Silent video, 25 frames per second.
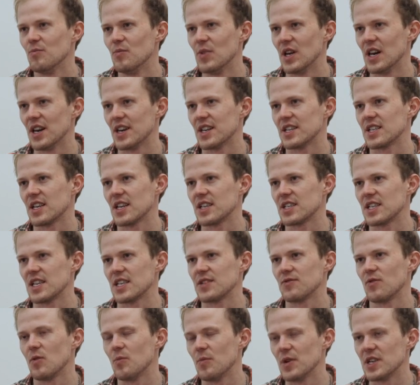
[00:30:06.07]
build a
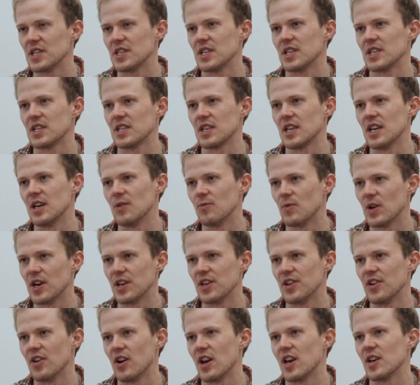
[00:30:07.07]
successful business in
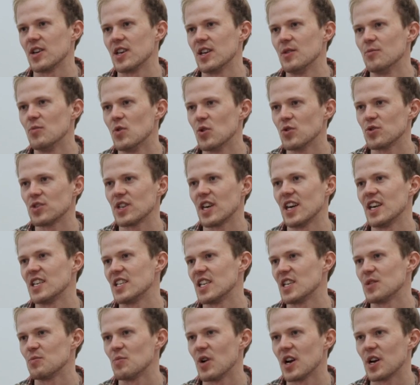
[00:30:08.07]
one year like in most
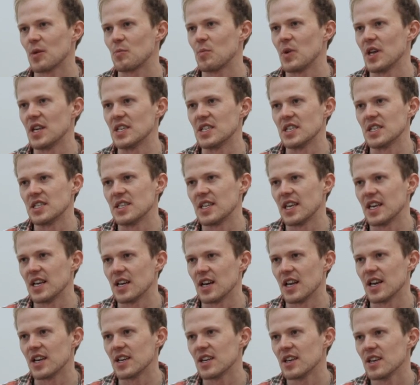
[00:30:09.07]
cases marketplaces
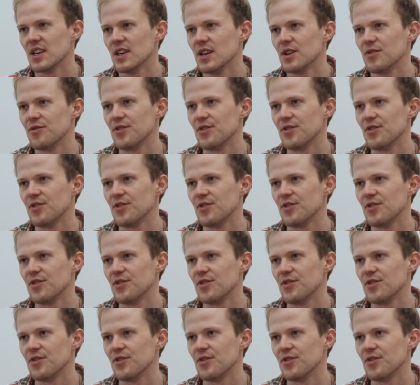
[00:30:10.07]
take like